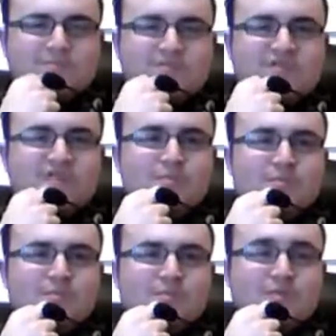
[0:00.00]
pretty
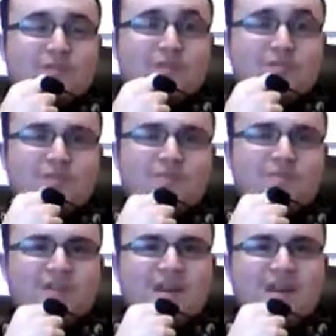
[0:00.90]
much, and very
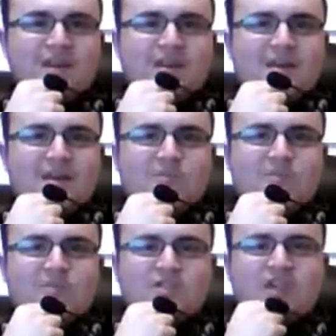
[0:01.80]
bluntly, he pretty
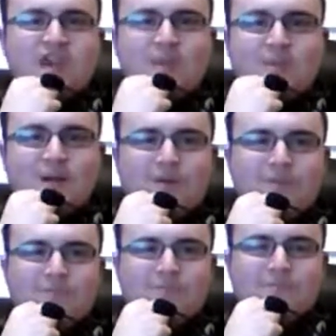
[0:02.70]
much came out
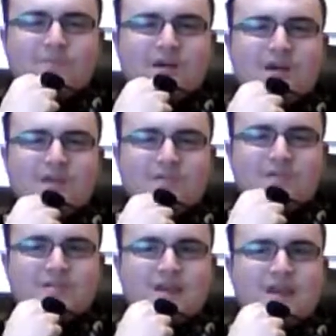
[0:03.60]

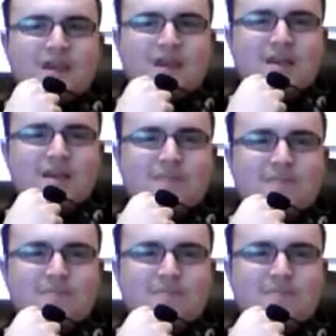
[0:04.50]
as an